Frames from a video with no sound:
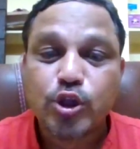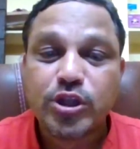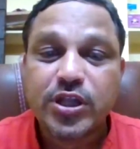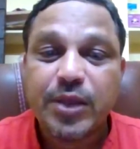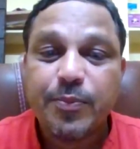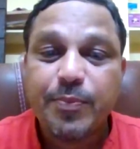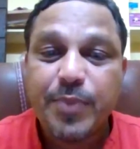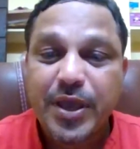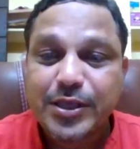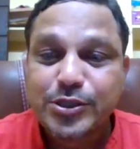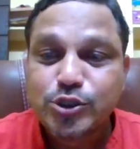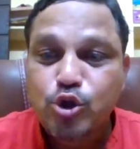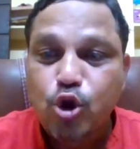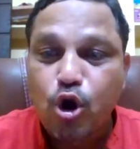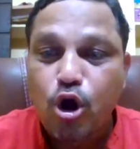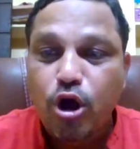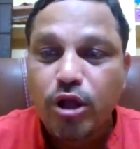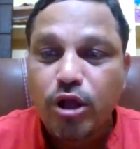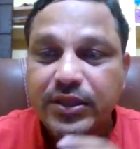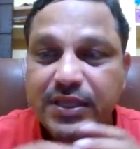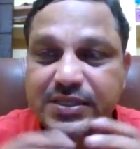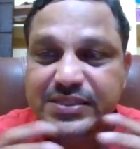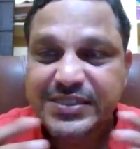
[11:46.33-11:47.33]
So they're based
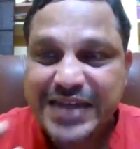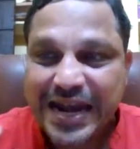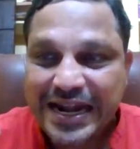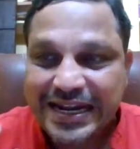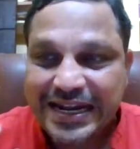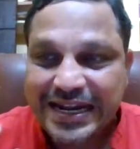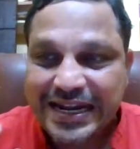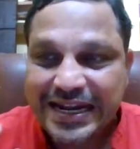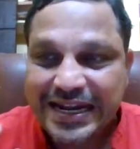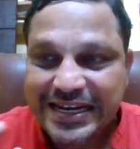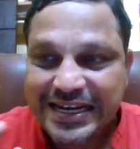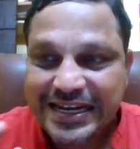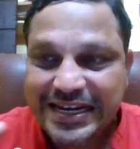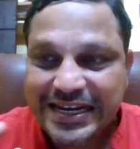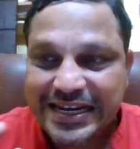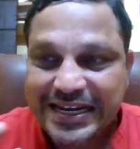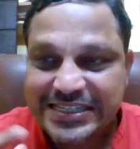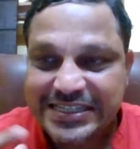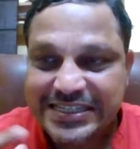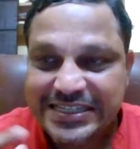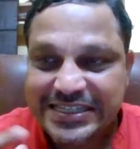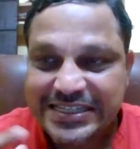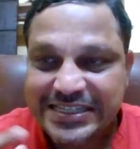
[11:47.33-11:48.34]
on the statistics,
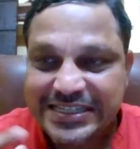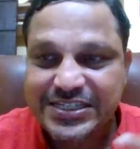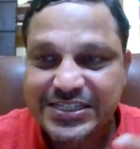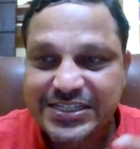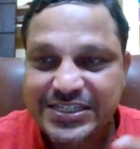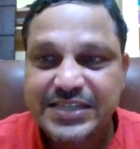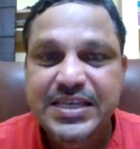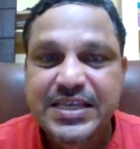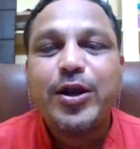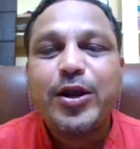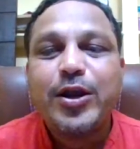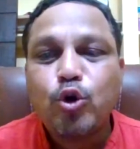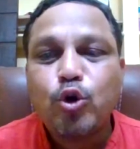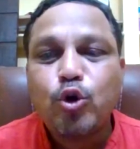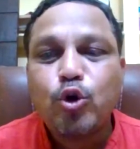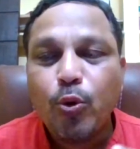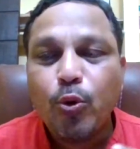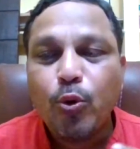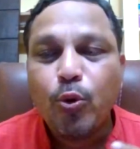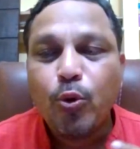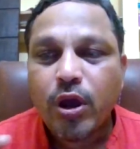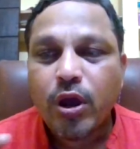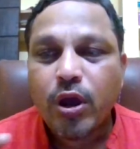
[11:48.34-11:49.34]
made
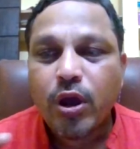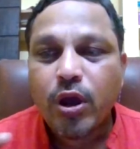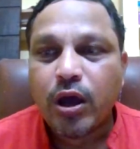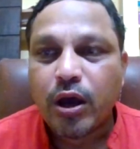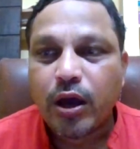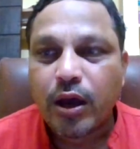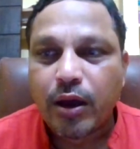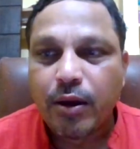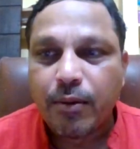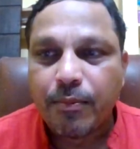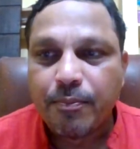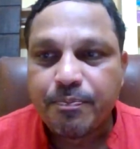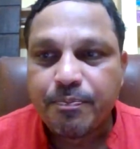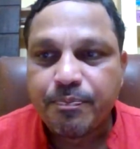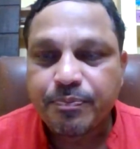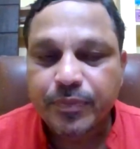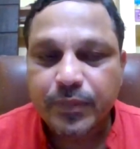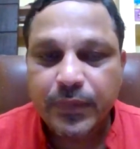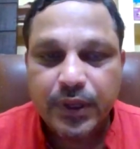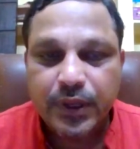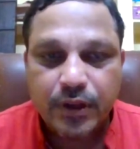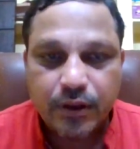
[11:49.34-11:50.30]
two drawn